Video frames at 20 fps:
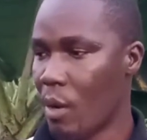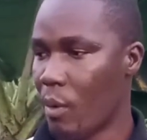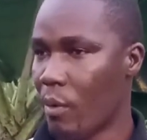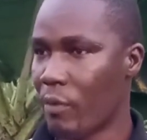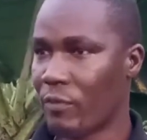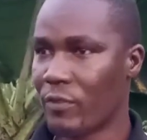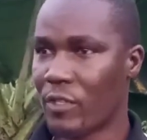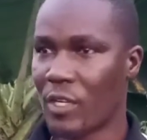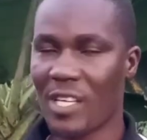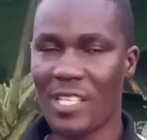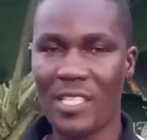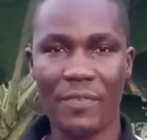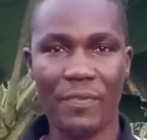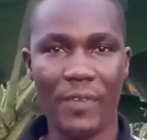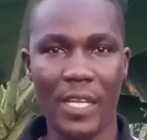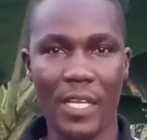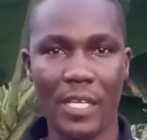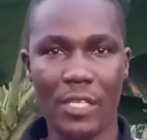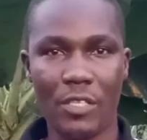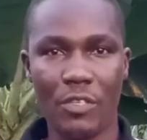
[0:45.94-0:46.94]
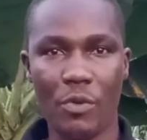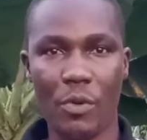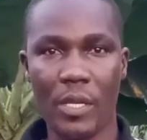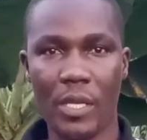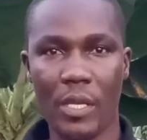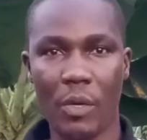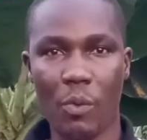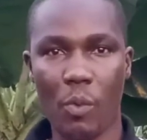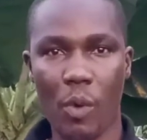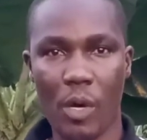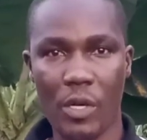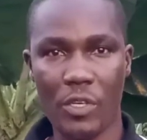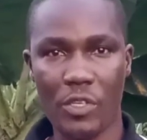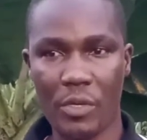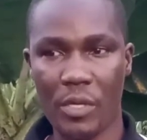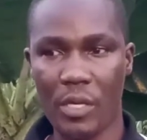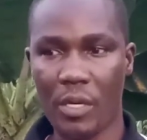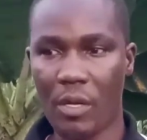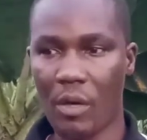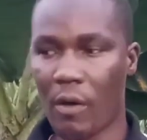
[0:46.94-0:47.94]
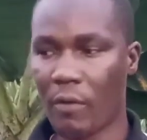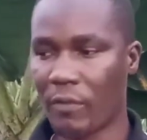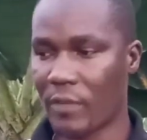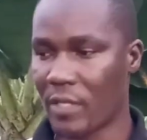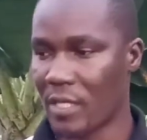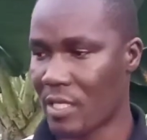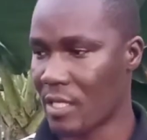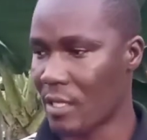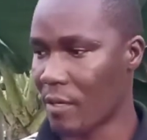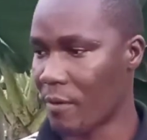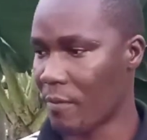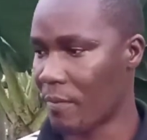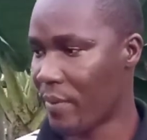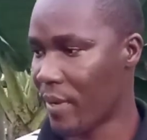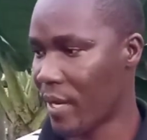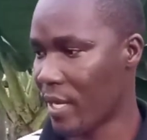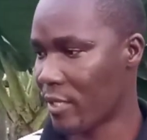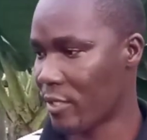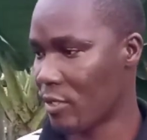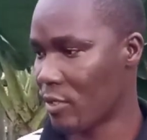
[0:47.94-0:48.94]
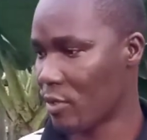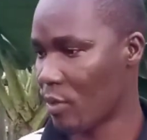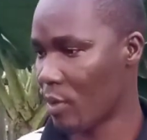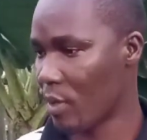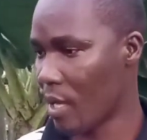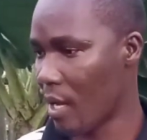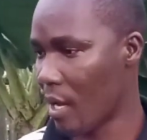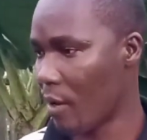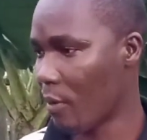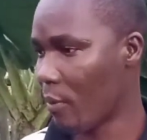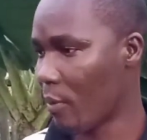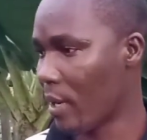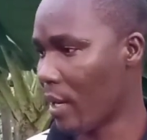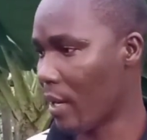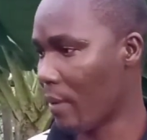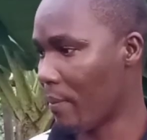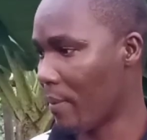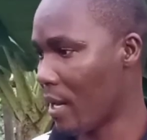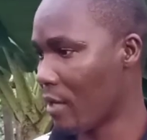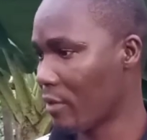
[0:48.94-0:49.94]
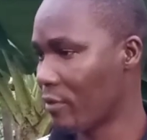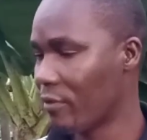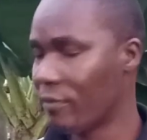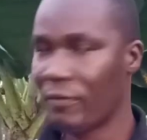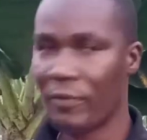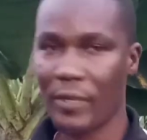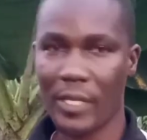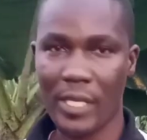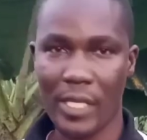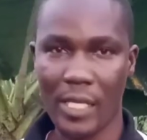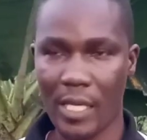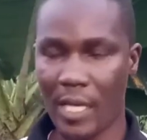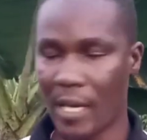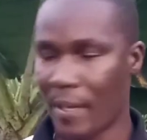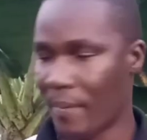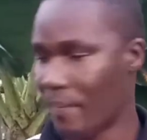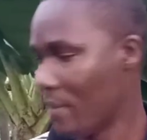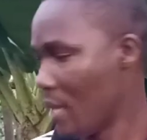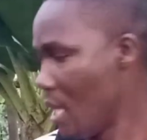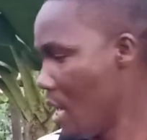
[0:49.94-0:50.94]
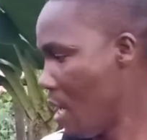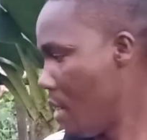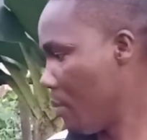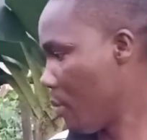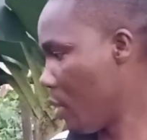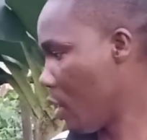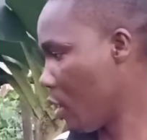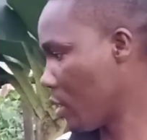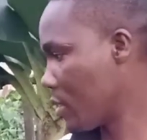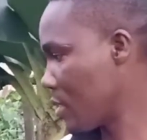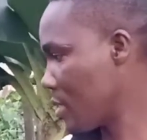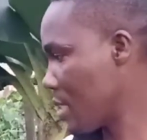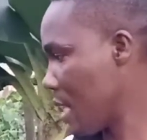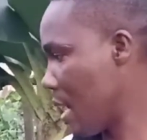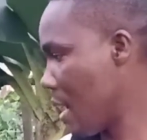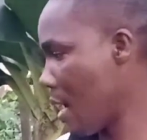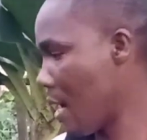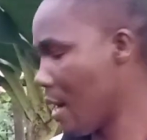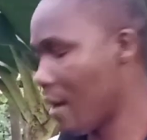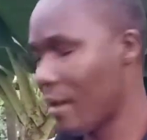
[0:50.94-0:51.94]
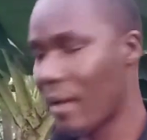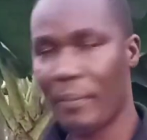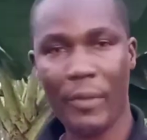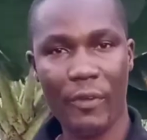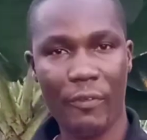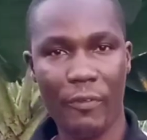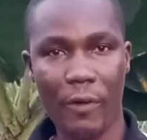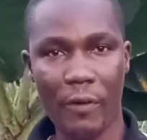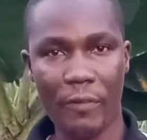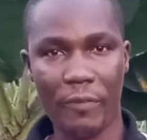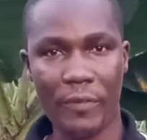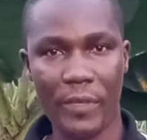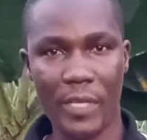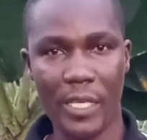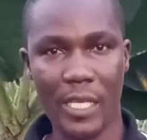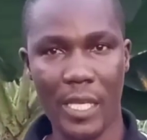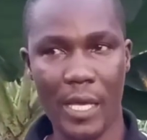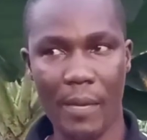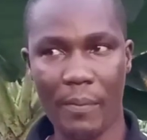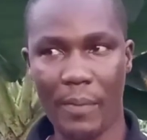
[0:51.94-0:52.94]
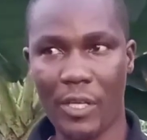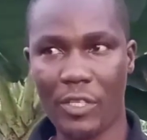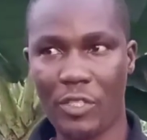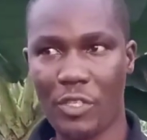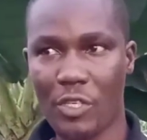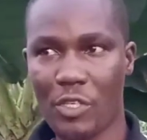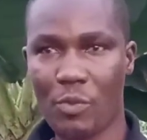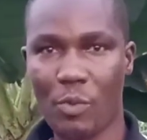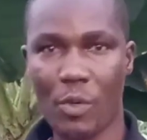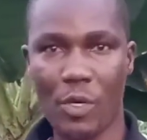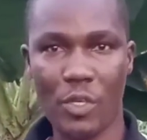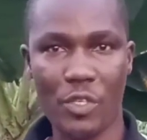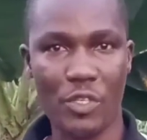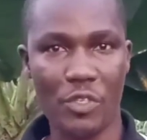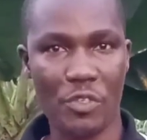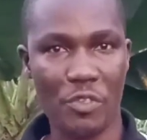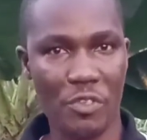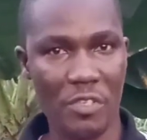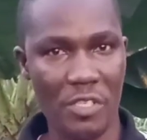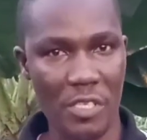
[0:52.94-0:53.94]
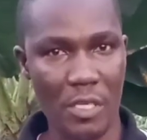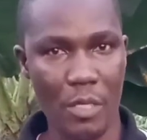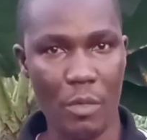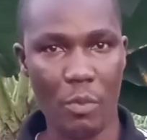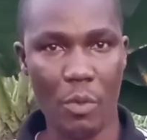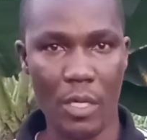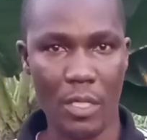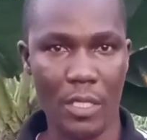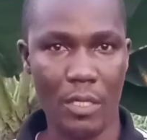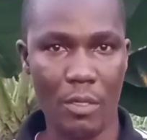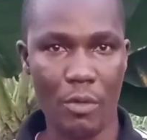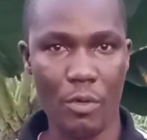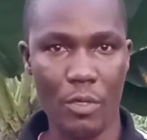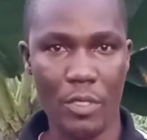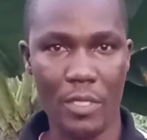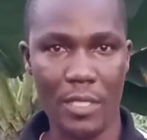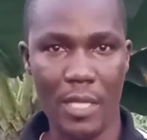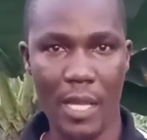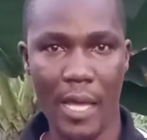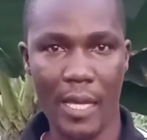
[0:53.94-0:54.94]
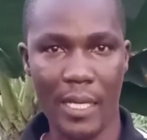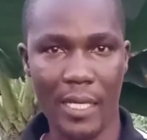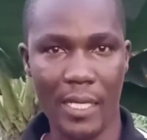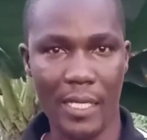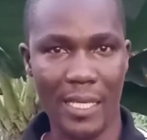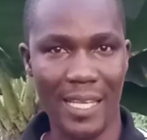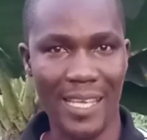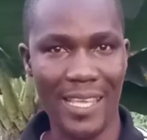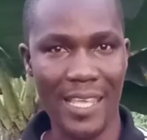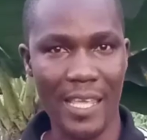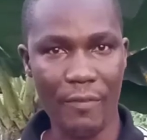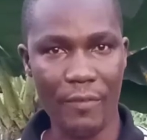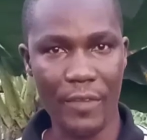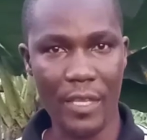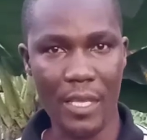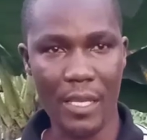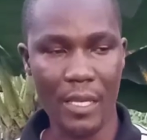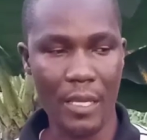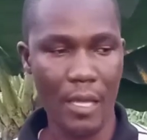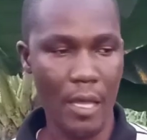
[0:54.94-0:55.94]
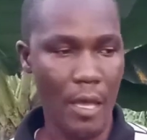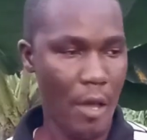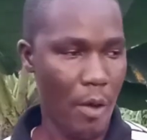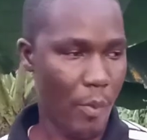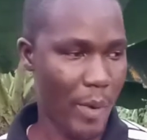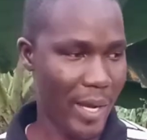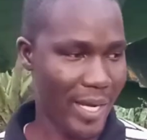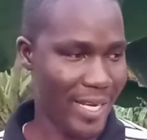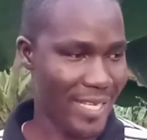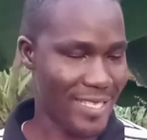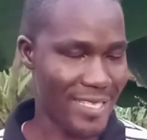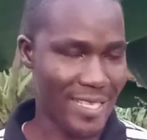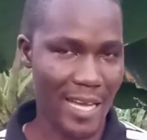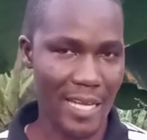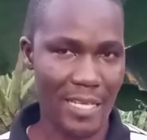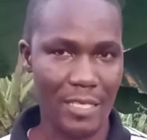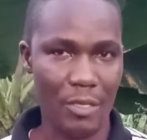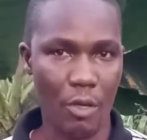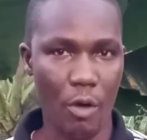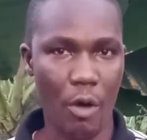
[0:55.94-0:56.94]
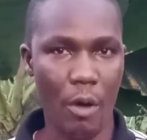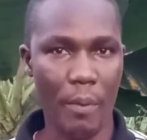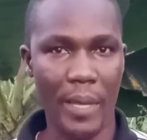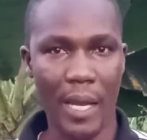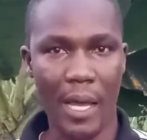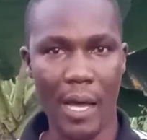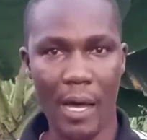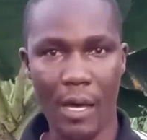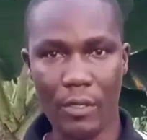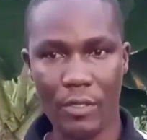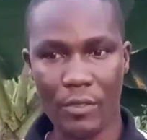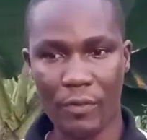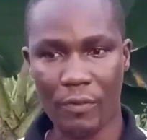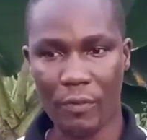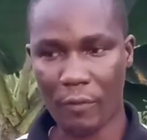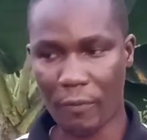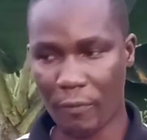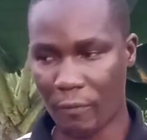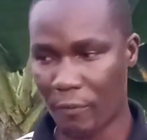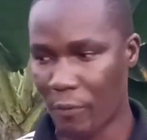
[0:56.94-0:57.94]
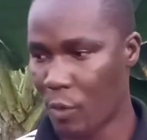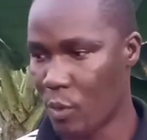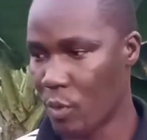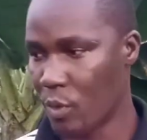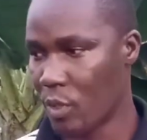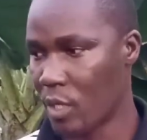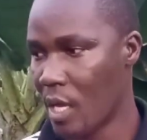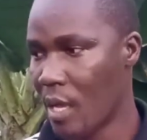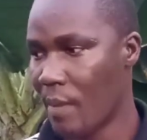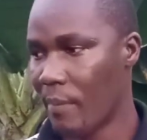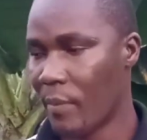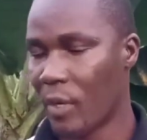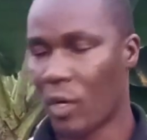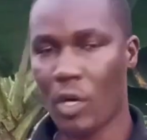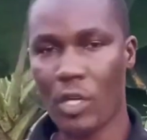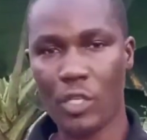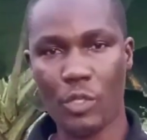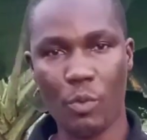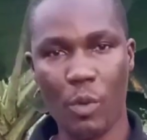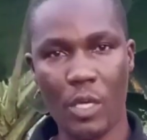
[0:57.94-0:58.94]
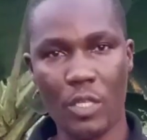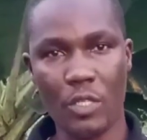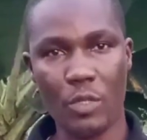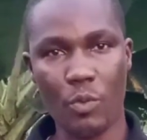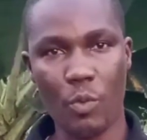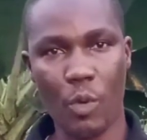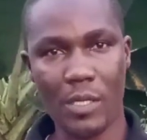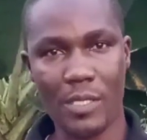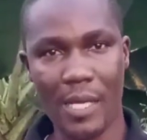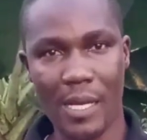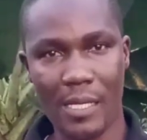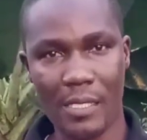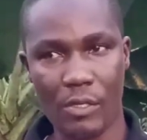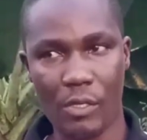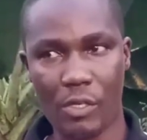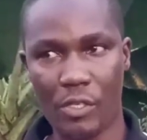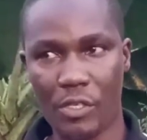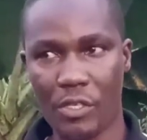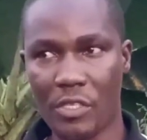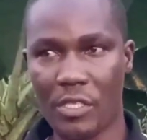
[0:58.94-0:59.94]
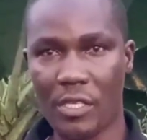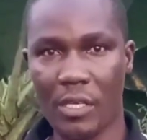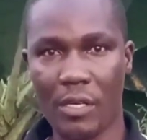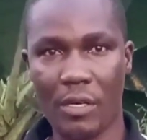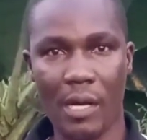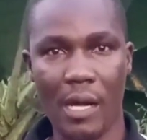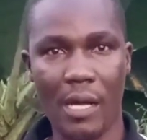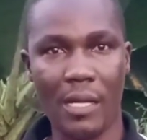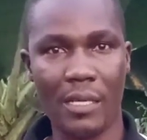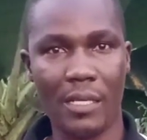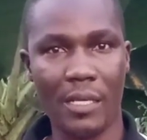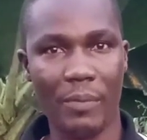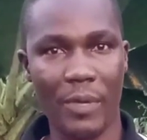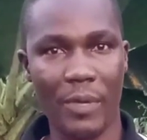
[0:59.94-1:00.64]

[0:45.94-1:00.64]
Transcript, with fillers: we've just finished doing the watering of the snail pen so now we're about feeding them but uh, before feeding them i just want you to see what it looks like in the evening when they start coming out for food because once water touches the ground they